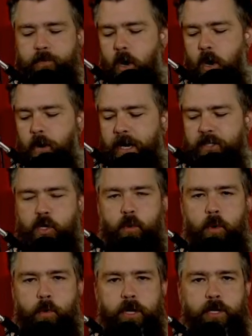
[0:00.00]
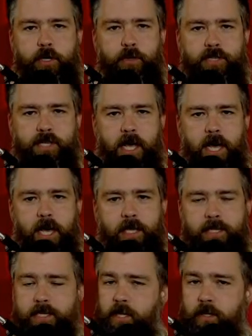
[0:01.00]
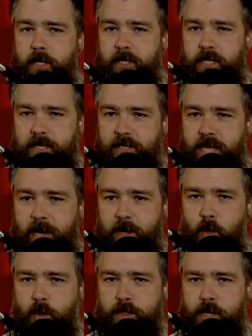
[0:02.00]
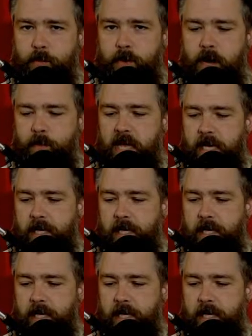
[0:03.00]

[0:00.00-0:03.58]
All right, so what we're going to do is let's take a look at these categories coming up